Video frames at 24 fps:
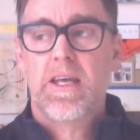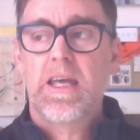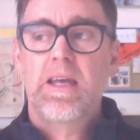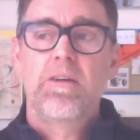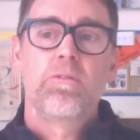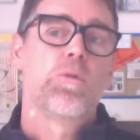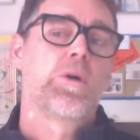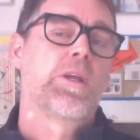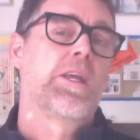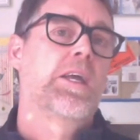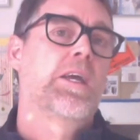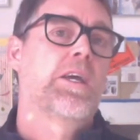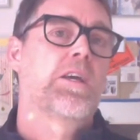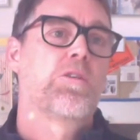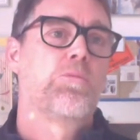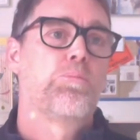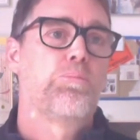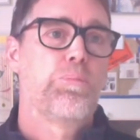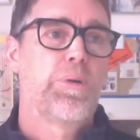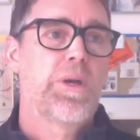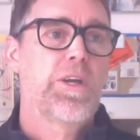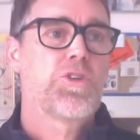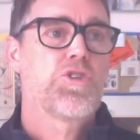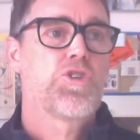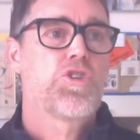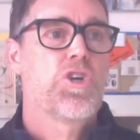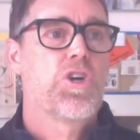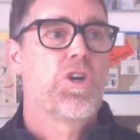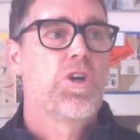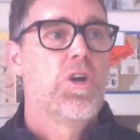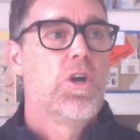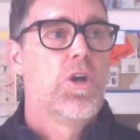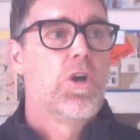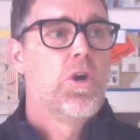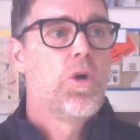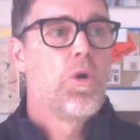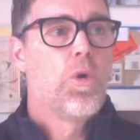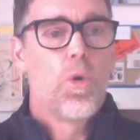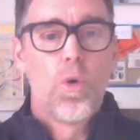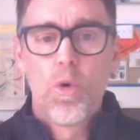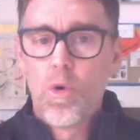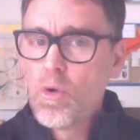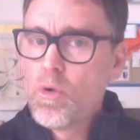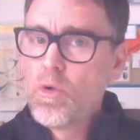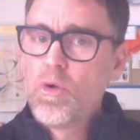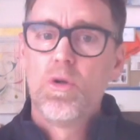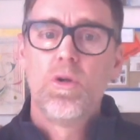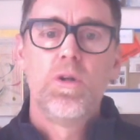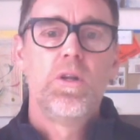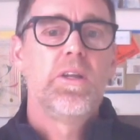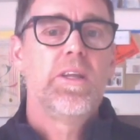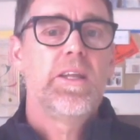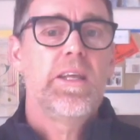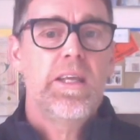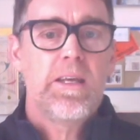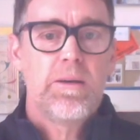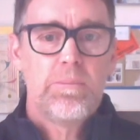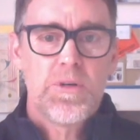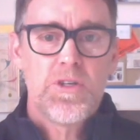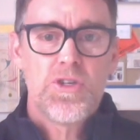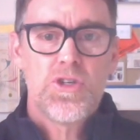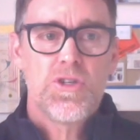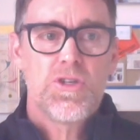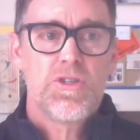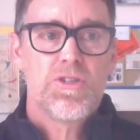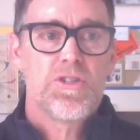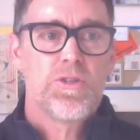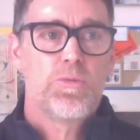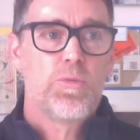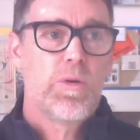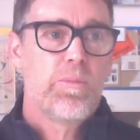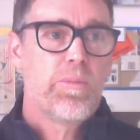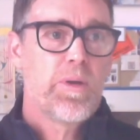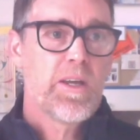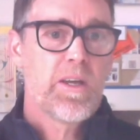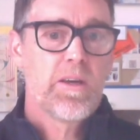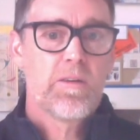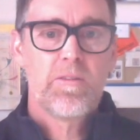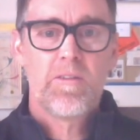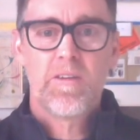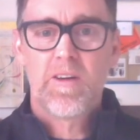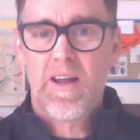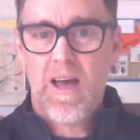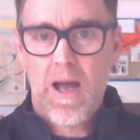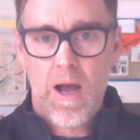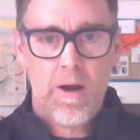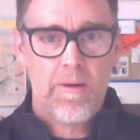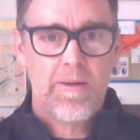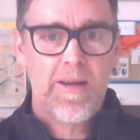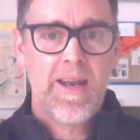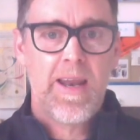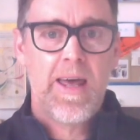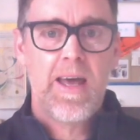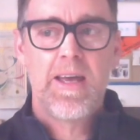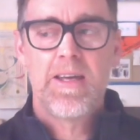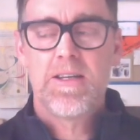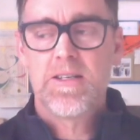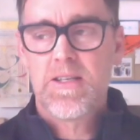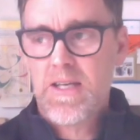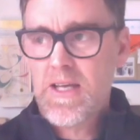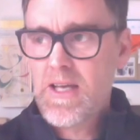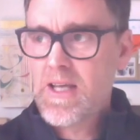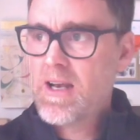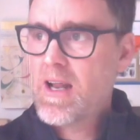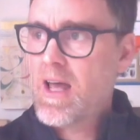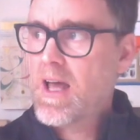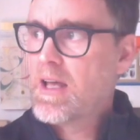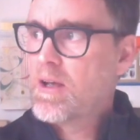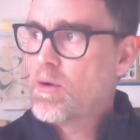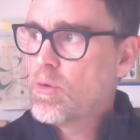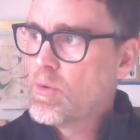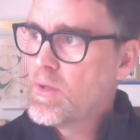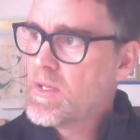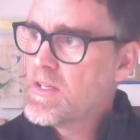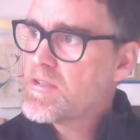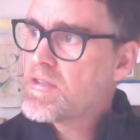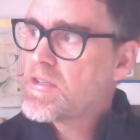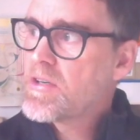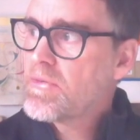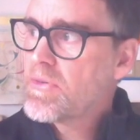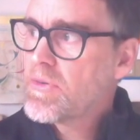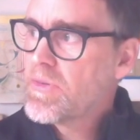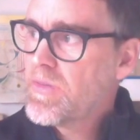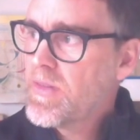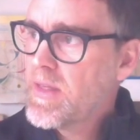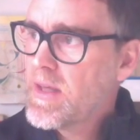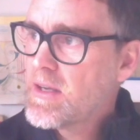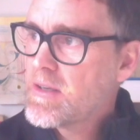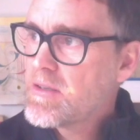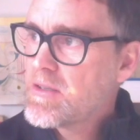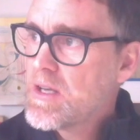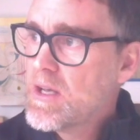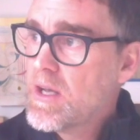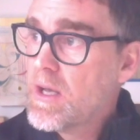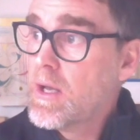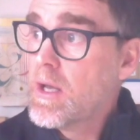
Everyone here can picture all the images that we begin with, RNA, DNA, all these different things.